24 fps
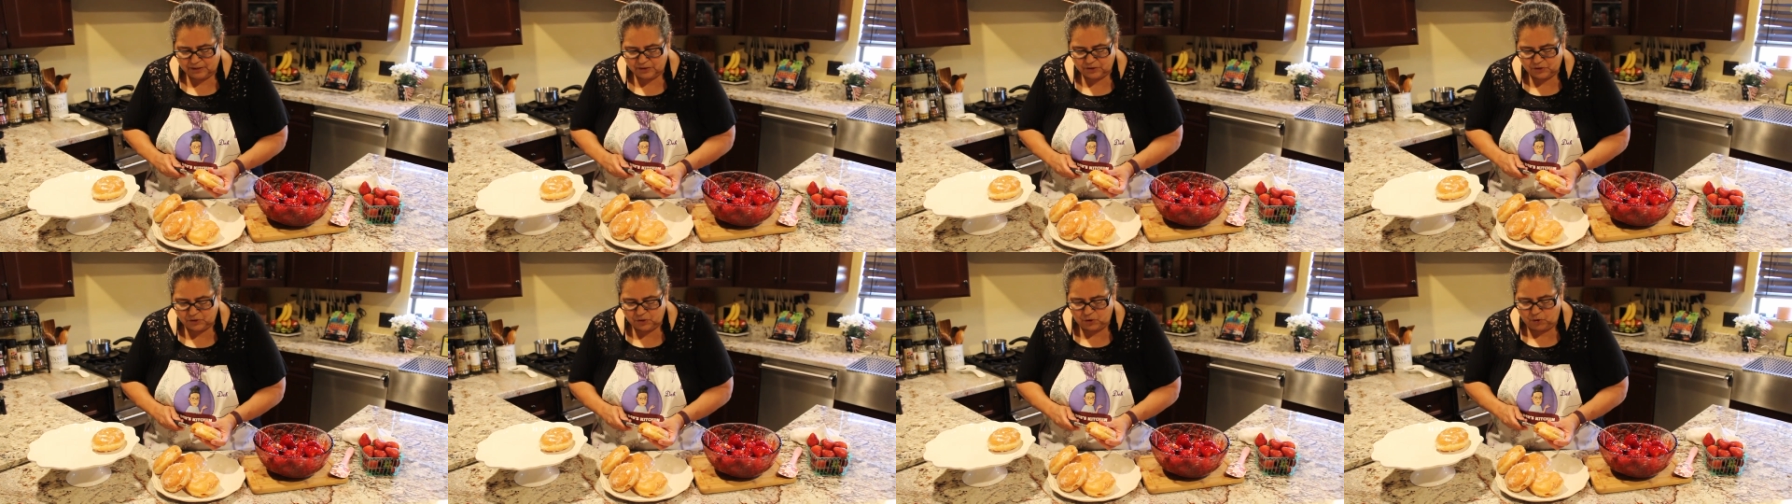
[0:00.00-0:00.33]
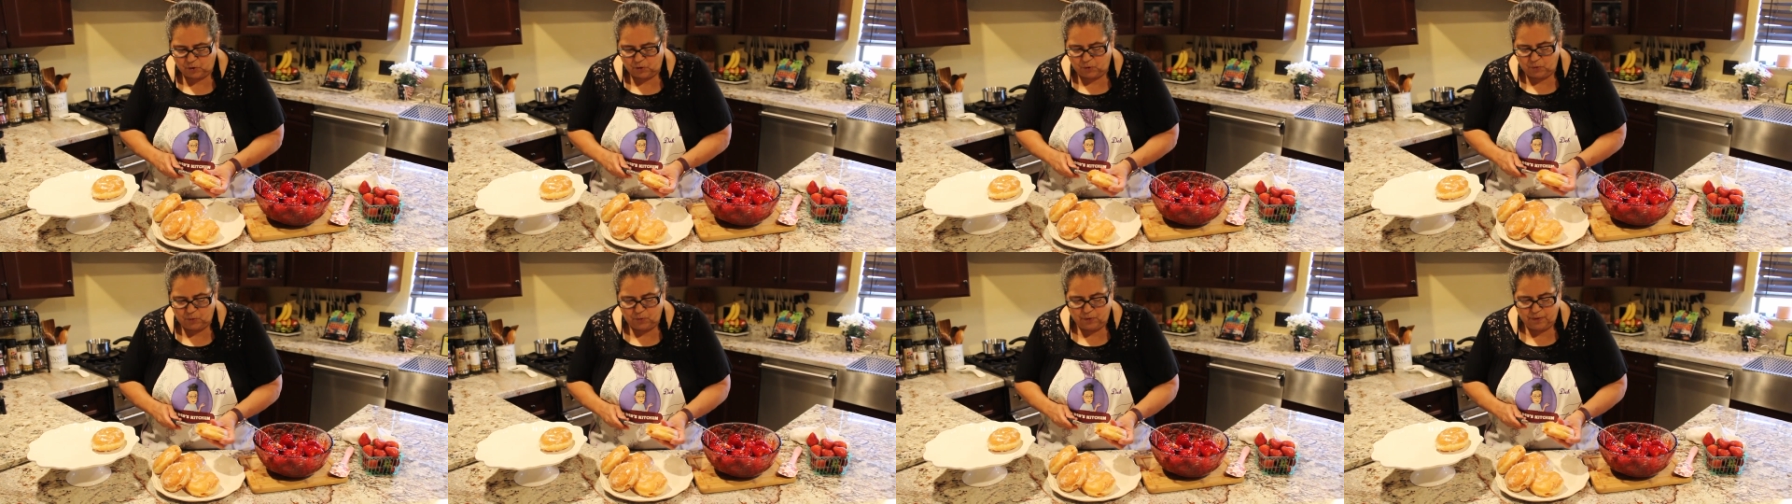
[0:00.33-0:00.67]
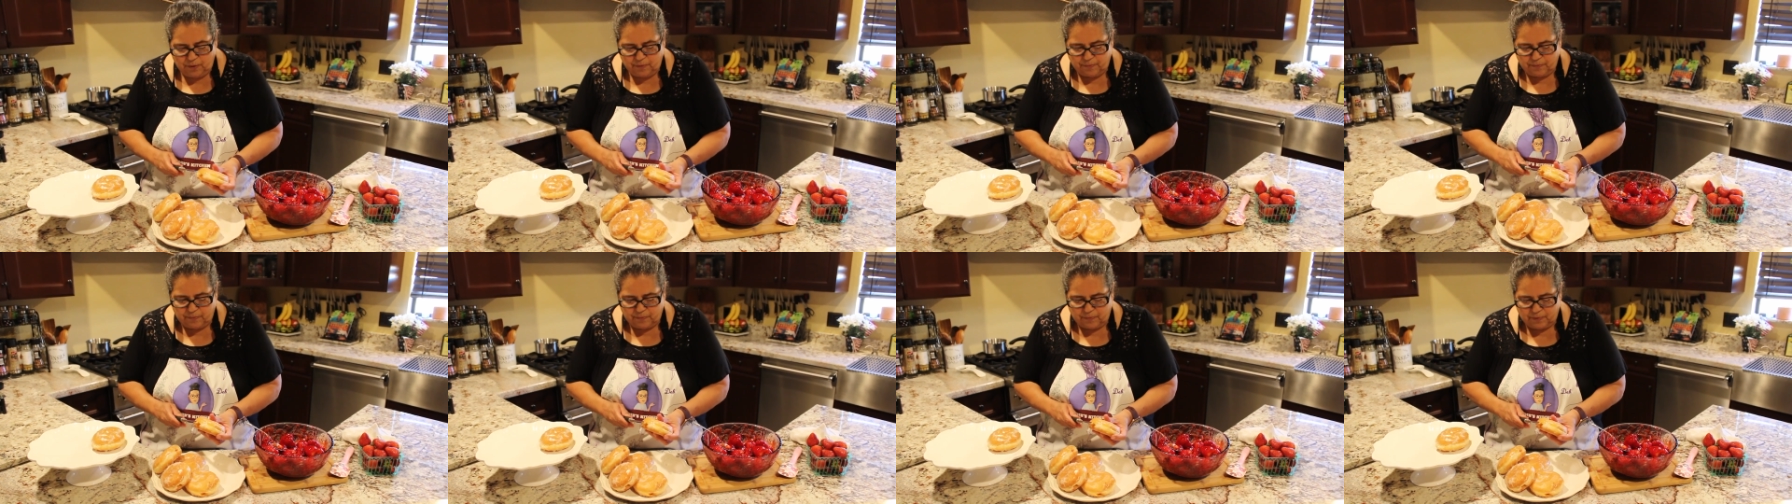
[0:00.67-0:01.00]
So
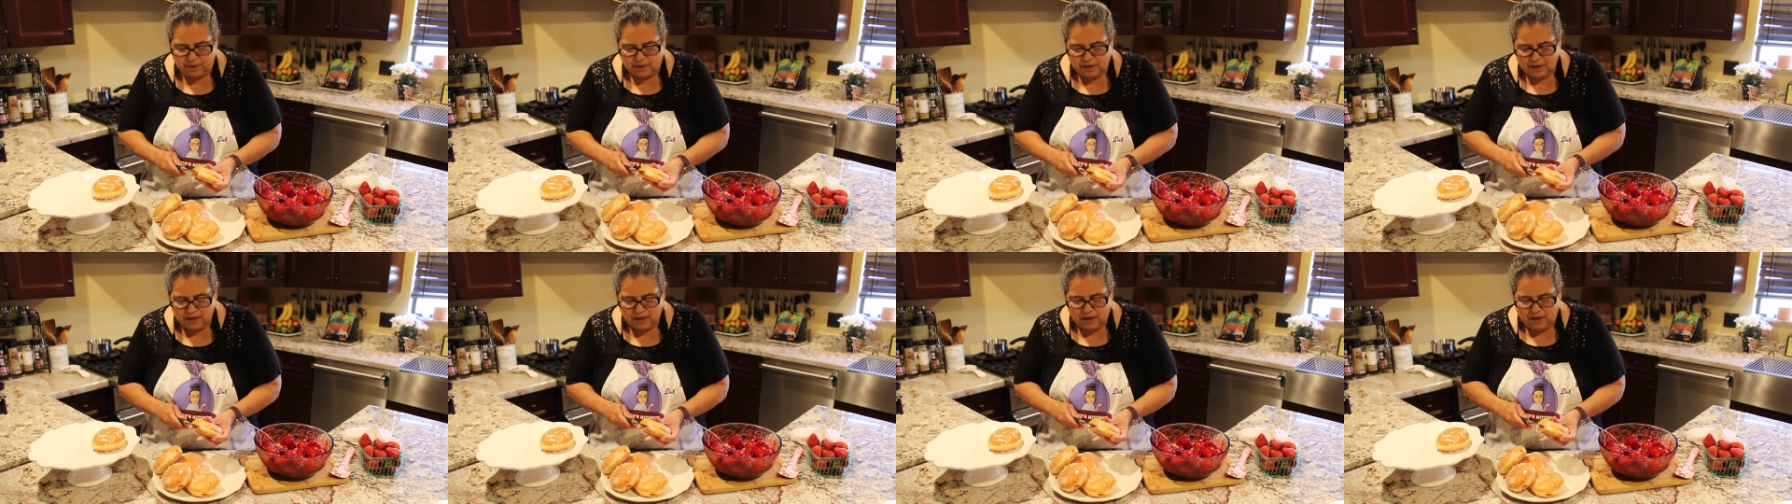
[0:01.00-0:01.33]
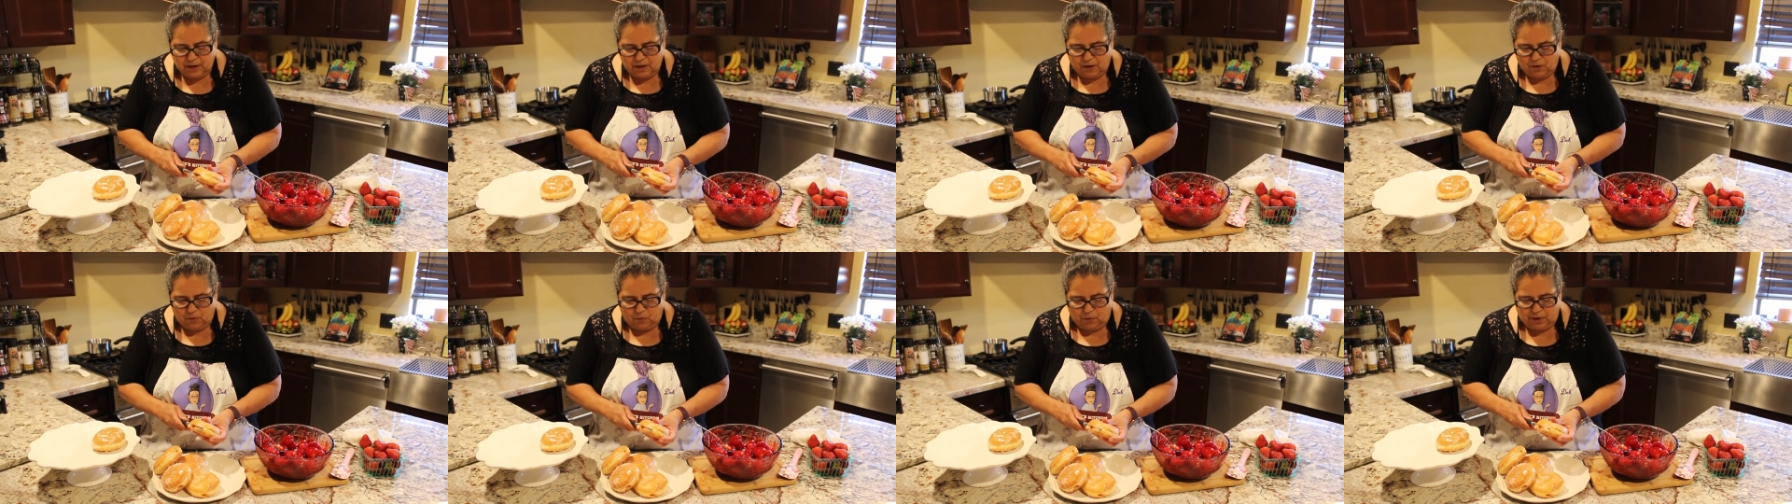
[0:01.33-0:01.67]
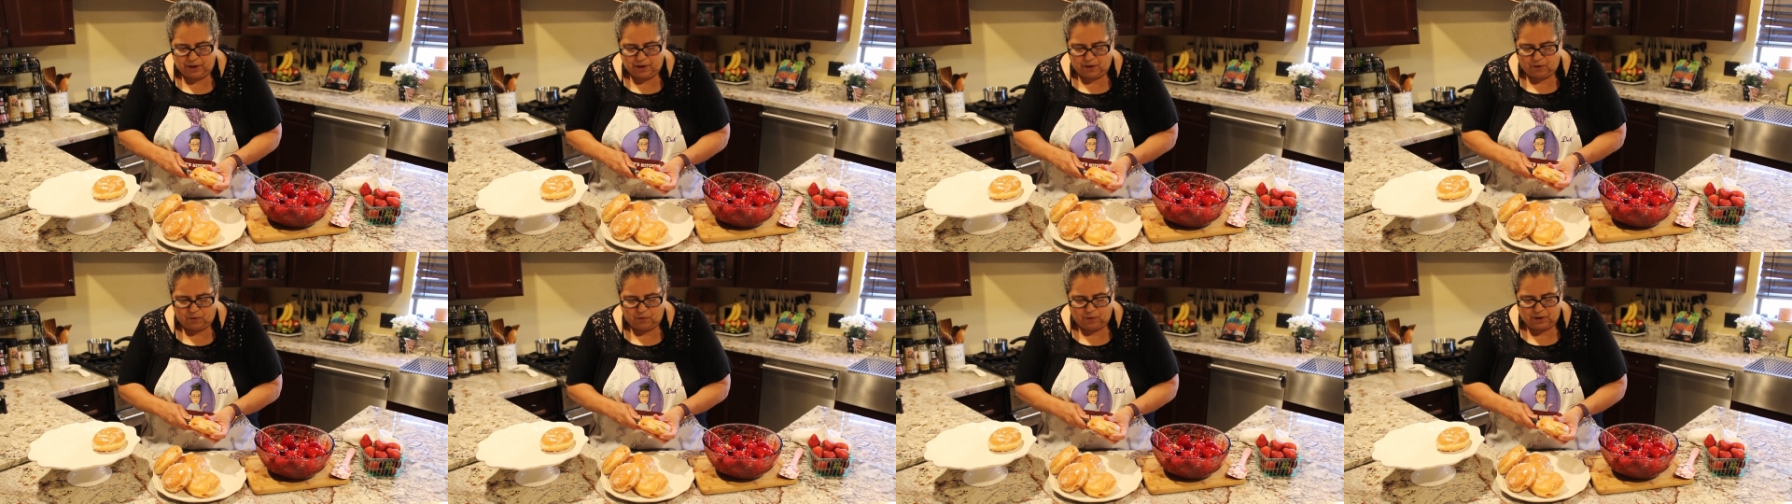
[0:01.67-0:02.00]
we are